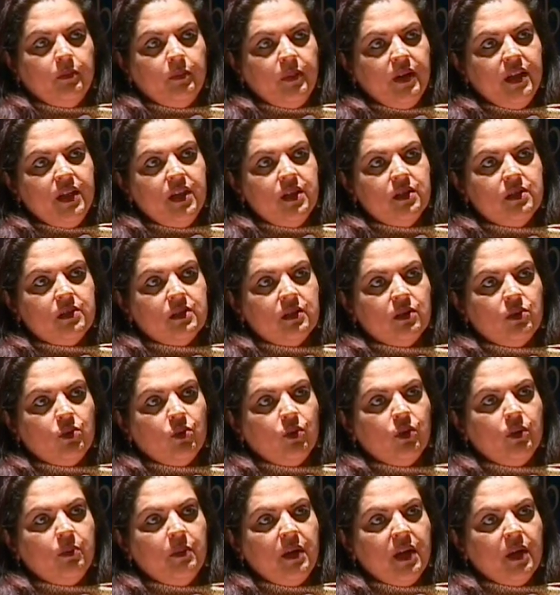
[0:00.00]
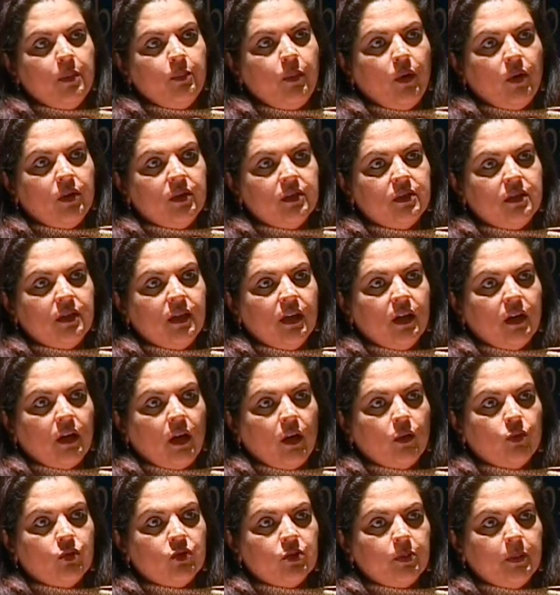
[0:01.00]
please don't make policy
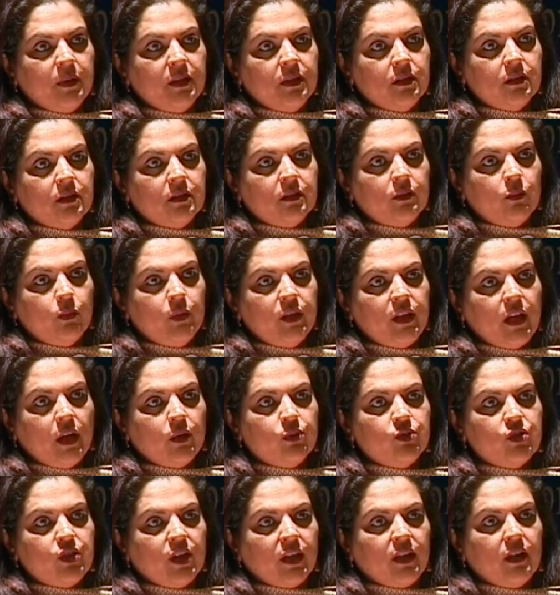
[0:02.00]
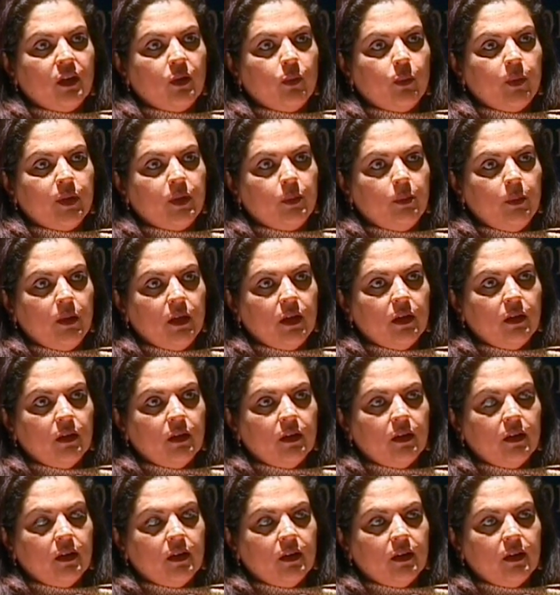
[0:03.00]
announcements without checking with me.
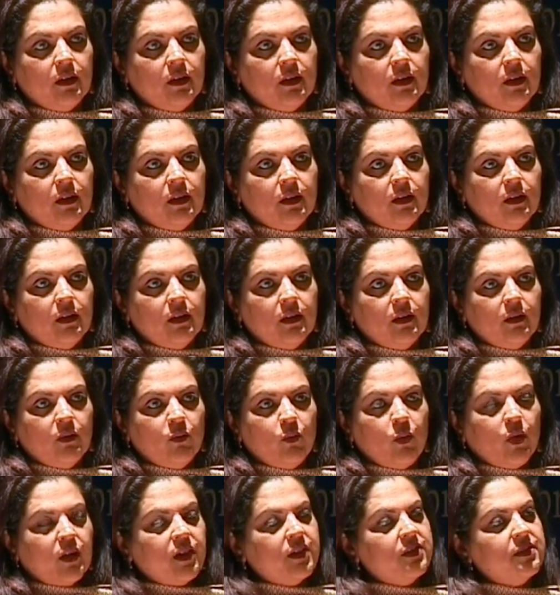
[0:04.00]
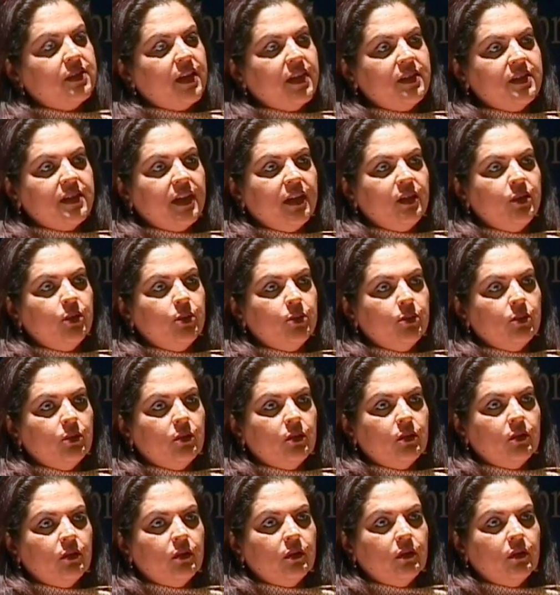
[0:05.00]
What does that tell you?